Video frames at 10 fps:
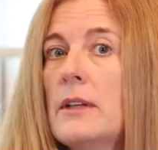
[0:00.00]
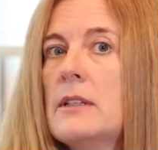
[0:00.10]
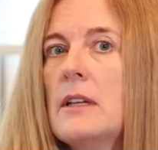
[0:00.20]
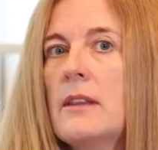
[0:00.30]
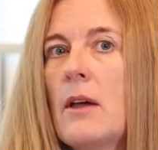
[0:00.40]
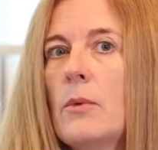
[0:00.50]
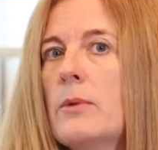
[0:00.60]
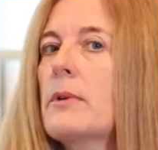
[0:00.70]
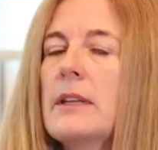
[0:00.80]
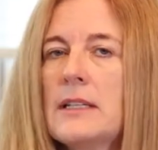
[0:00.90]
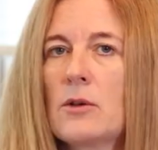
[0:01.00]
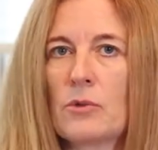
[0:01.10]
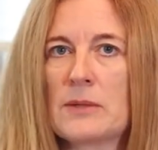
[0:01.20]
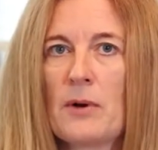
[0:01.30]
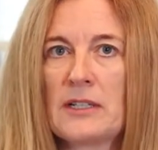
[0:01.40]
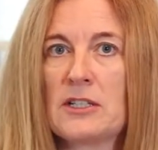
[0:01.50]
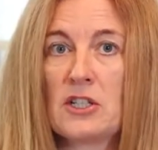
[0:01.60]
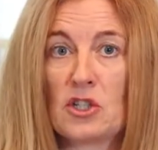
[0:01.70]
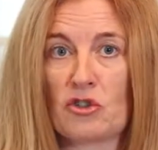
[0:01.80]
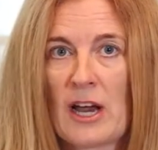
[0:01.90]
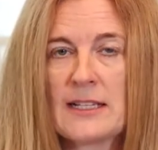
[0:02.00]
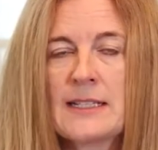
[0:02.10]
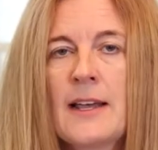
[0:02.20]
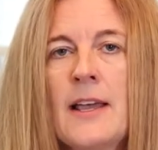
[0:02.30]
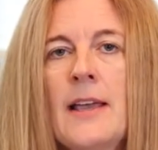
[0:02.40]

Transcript: that we release in response to stress.